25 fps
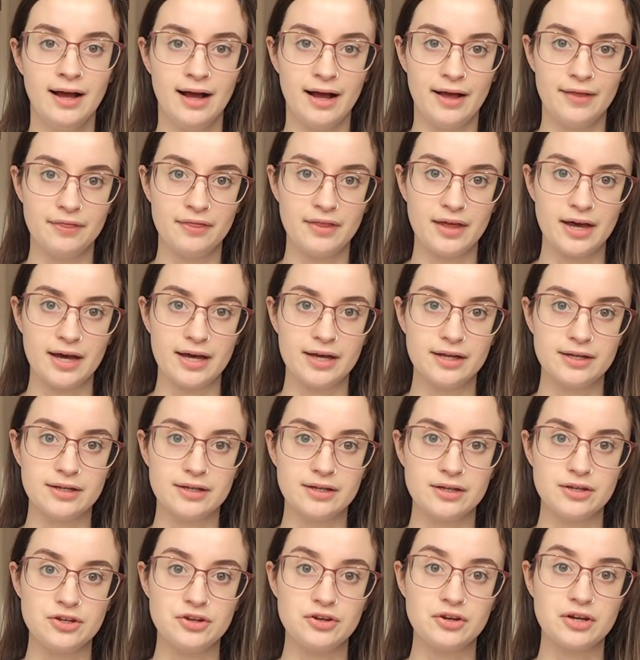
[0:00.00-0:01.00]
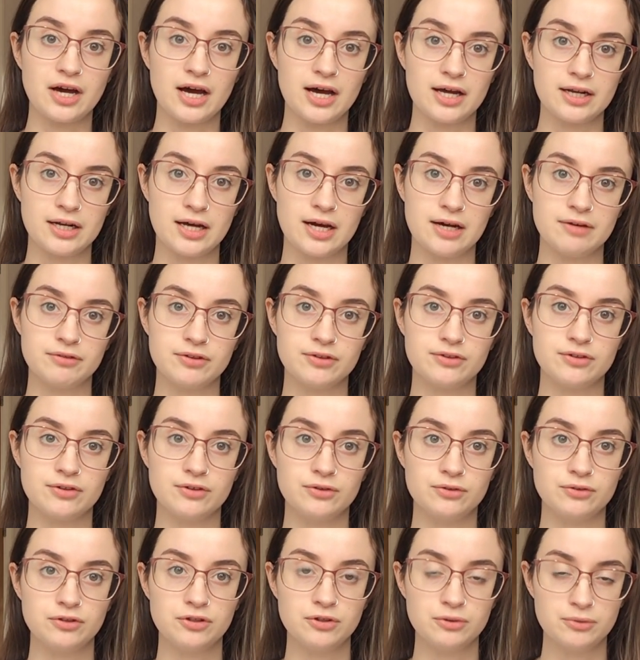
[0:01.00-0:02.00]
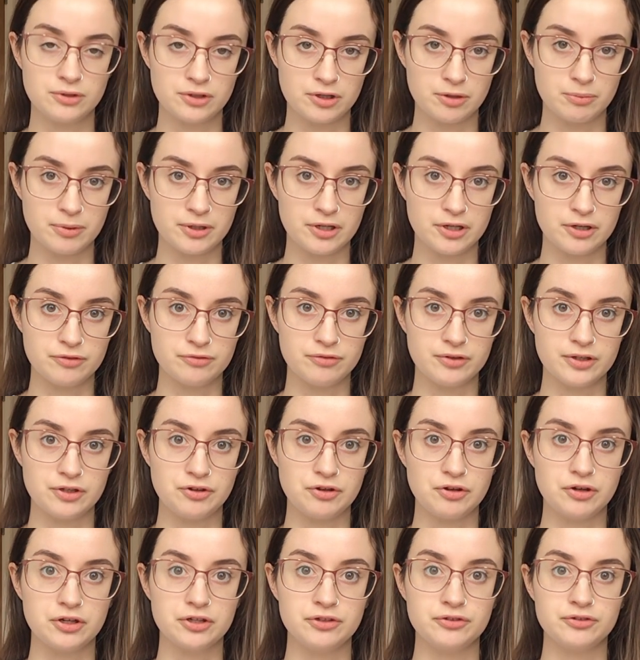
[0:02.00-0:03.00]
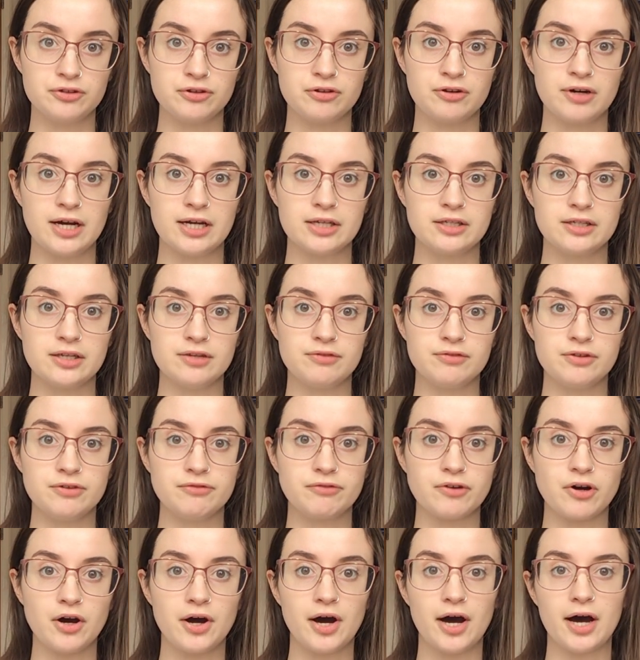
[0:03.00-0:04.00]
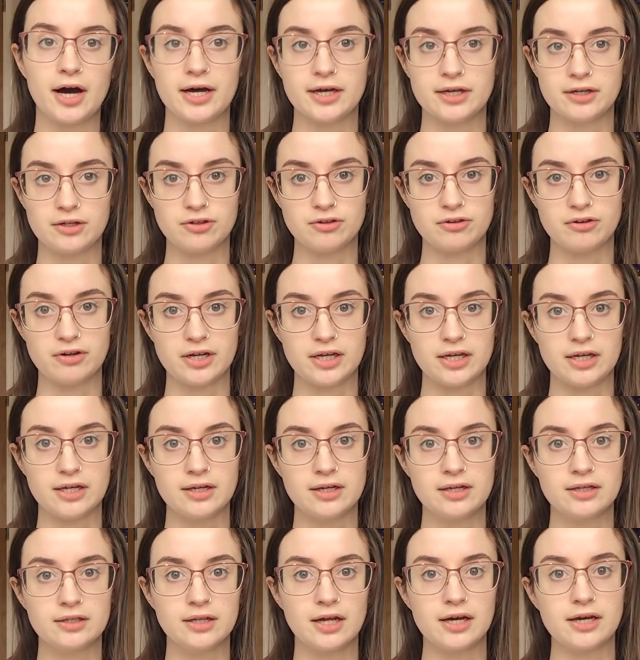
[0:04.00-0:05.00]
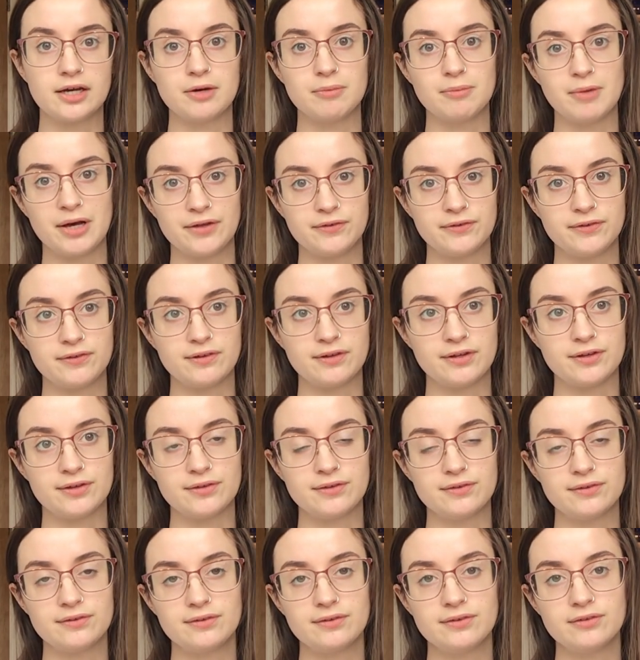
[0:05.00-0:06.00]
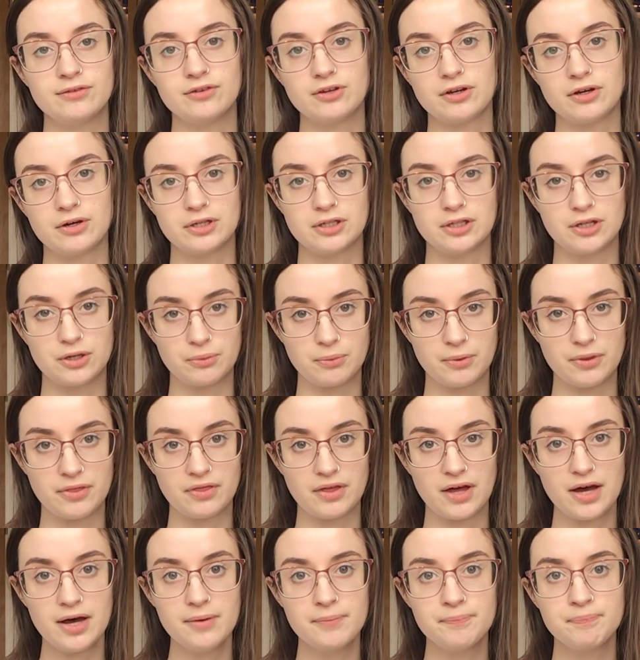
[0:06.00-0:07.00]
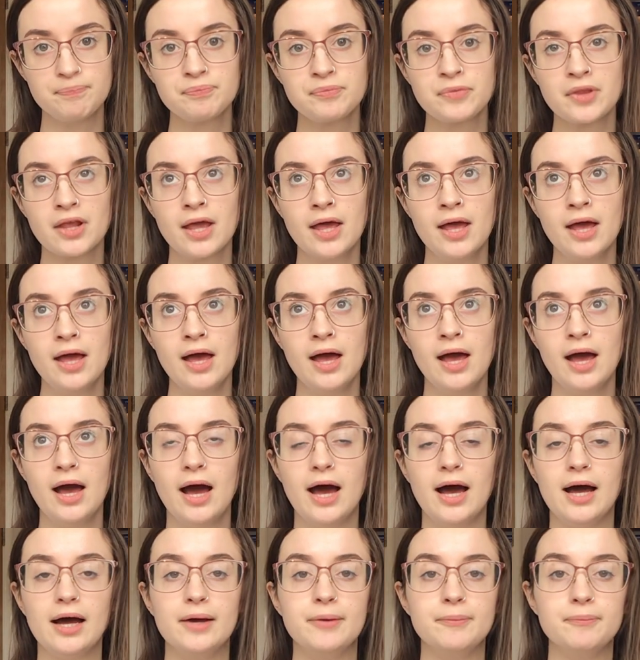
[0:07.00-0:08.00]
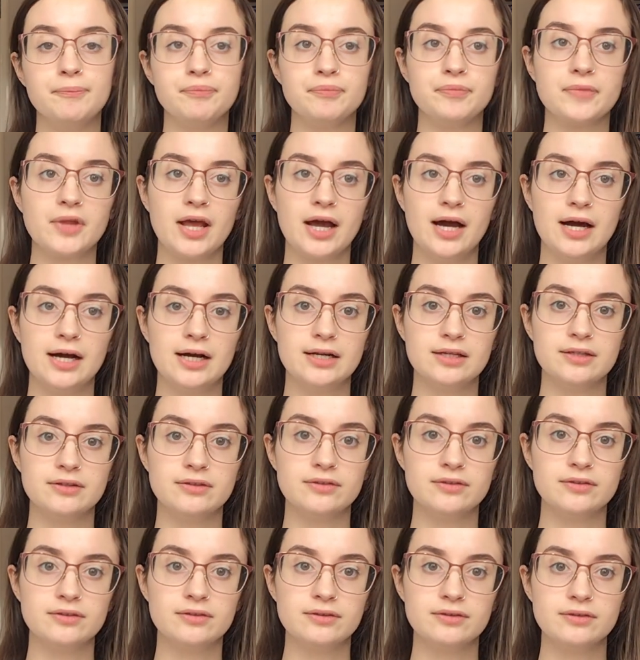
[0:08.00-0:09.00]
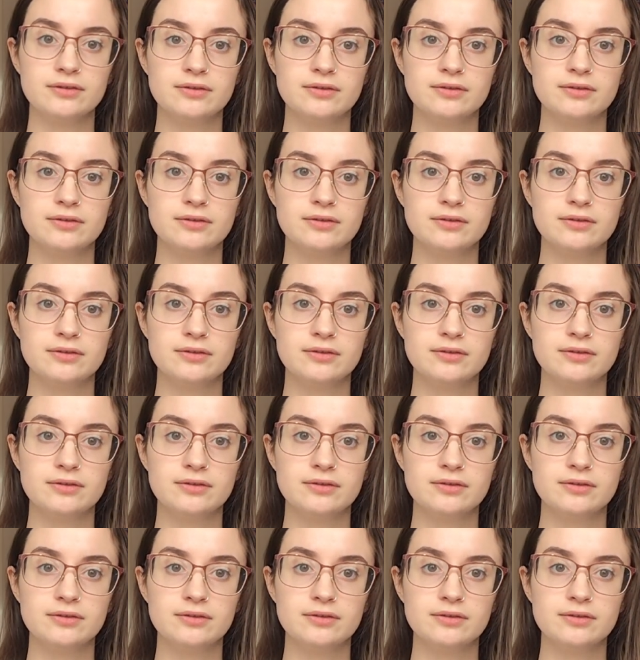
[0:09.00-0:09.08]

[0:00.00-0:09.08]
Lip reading: and then you can have a 2-2 or above in your undergrad if you've got a higher degree like a master's to go along with that. And